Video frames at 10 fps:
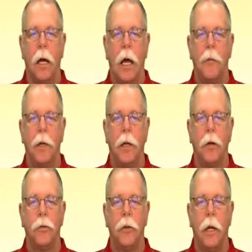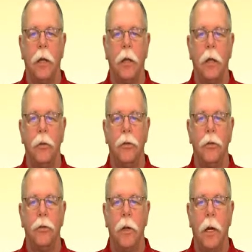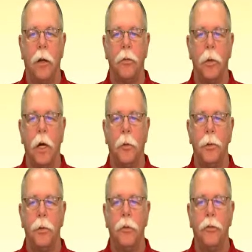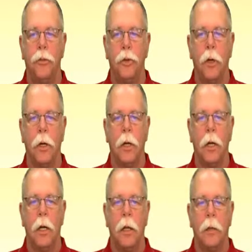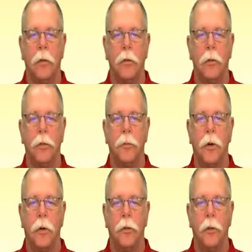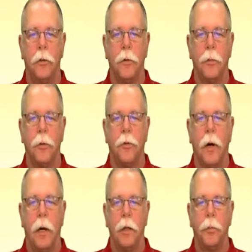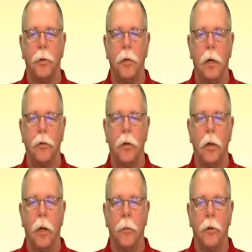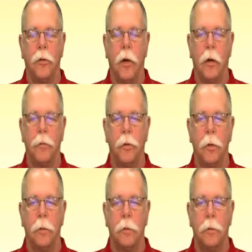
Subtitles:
Having an understanding of these two standards will help you ensure that the systems are in service providing the protection they were designed for.